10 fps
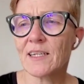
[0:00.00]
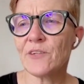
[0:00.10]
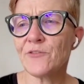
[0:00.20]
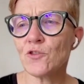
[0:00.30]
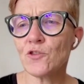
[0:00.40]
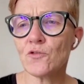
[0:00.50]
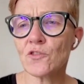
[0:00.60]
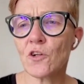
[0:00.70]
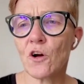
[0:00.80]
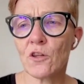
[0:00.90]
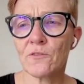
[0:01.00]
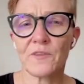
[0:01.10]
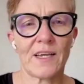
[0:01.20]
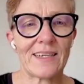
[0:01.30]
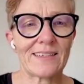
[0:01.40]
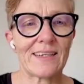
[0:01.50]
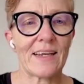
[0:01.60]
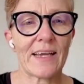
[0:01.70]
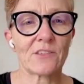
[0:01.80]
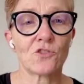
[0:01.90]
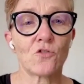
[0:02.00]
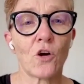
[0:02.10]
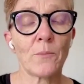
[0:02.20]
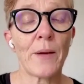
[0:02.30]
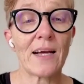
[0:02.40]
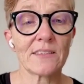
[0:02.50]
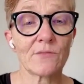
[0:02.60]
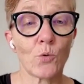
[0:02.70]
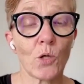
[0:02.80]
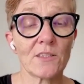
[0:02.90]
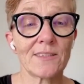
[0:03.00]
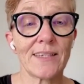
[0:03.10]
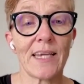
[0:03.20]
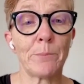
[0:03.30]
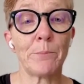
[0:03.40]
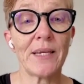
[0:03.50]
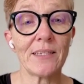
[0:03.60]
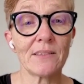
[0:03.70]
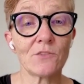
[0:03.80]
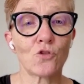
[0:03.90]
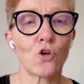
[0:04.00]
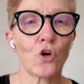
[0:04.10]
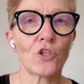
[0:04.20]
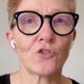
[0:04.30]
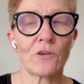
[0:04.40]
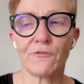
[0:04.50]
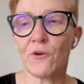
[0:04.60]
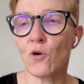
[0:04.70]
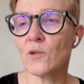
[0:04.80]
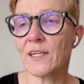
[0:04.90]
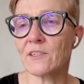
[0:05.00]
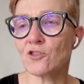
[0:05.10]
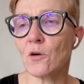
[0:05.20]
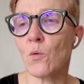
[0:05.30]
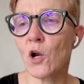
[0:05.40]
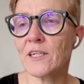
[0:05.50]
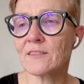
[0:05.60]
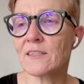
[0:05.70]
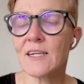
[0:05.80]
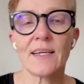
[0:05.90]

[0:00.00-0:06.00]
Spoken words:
If you use all of that, like strong passwords, a PIN to lock your phone and your wallet,